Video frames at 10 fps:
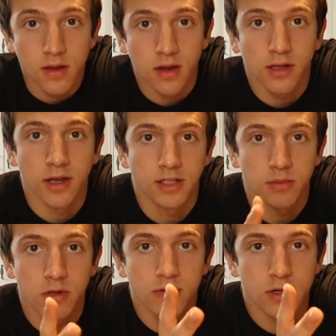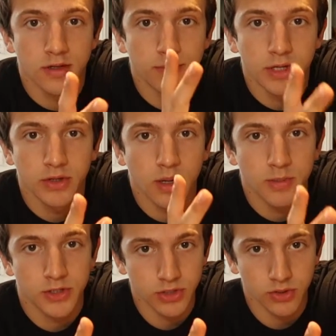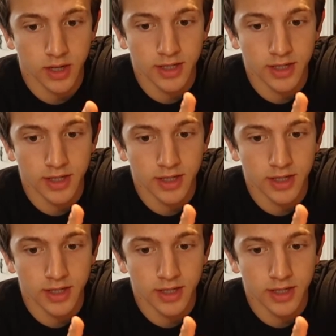Okay, so moving on to meal number 2.